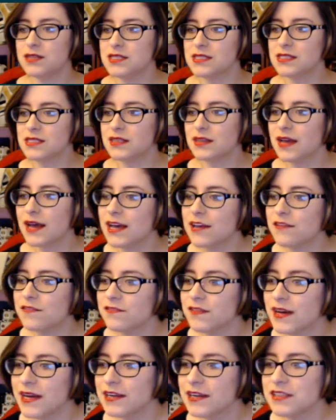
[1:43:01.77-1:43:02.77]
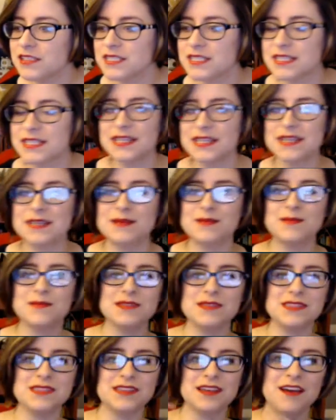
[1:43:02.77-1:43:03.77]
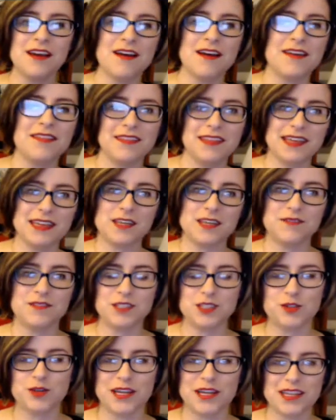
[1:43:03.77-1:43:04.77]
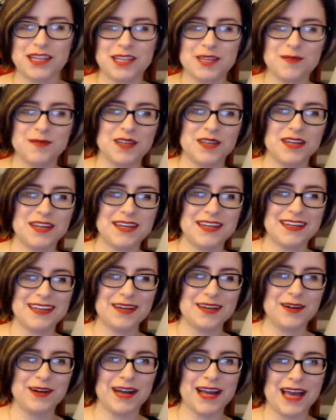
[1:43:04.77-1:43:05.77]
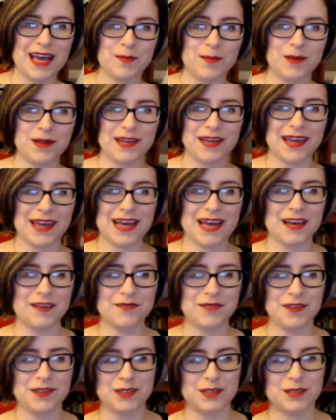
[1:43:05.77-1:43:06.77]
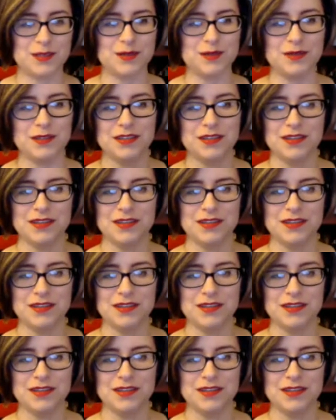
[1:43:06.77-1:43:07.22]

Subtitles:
Skyfire Sims. Thank you for joining the community. We're happy to have you.